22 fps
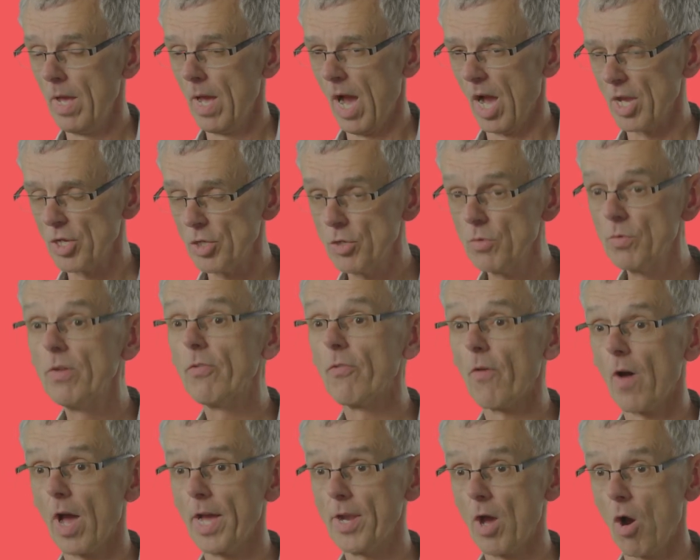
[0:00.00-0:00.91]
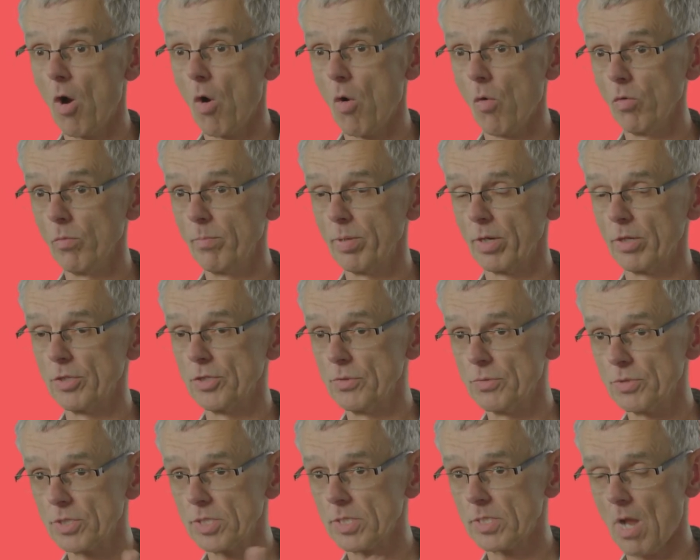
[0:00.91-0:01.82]
a unified whole because you
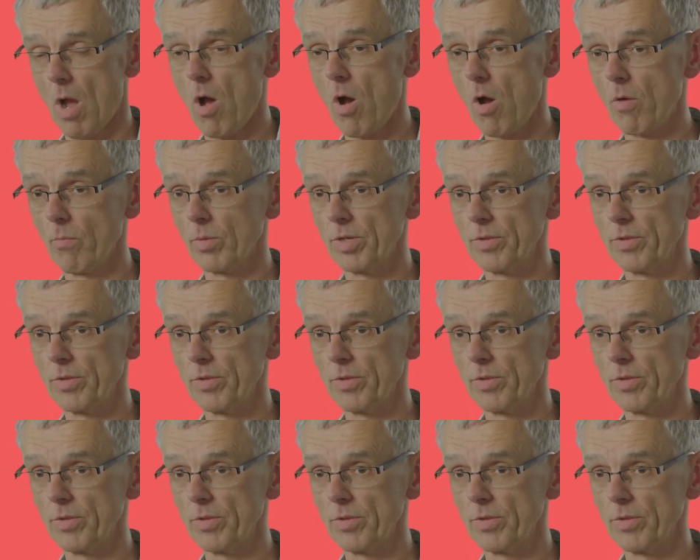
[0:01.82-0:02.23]
start